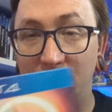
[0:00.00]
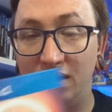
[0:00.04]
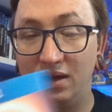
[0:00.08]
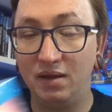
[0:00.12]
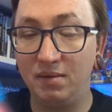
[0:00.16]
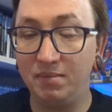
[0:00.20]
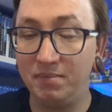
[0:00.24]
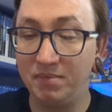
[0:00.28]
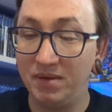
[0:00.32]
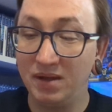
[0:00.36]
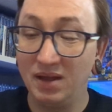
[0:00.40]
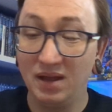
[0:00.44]

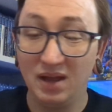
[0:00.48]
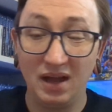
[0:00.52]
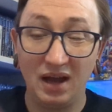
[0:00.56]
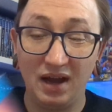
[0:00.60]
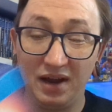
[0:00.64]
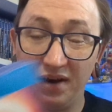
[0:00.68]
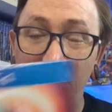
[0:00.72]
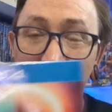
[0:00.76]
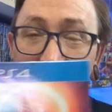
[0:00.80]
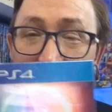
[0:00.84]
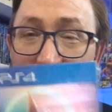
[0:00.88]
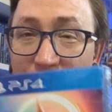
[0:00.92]

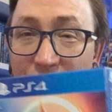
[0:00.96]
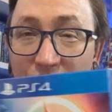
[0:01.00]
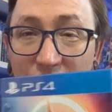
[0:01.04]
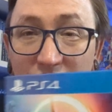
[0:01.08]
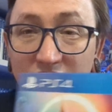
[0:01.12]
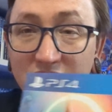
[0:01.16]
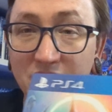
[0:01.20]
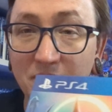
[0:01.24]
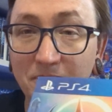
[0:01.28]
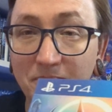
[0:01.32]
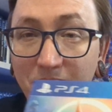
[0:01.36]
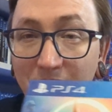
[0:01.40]
I don't know if
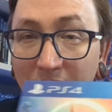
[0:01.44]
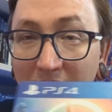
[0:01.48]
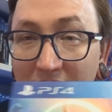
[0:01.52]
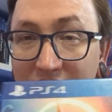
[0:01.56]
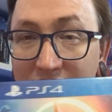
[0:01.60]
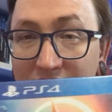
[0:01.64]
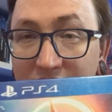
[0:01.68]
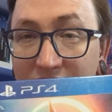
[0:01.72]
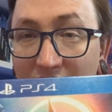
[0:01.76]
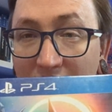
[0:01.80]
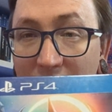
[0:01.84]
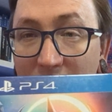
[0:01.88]
it's the
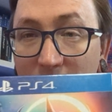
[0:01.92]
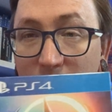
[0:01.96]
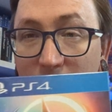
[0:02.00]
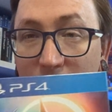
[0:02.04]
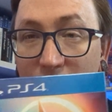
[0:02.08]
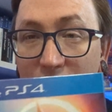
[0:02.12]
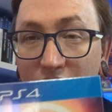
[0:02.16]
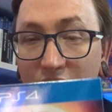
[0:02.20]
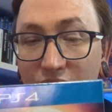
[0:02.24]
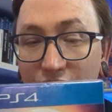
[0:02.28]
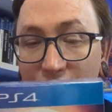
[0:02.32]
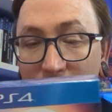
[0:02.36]
best game
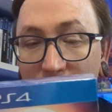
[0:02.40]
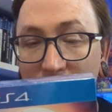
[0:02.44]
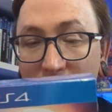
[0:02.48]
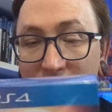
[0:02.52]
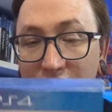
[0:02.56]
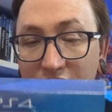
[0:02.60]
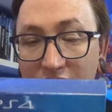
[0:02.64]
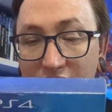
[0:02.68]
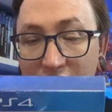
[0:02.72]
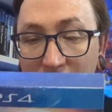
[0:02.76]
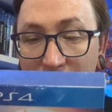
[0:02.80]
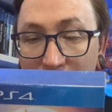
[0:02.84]
or anything like that.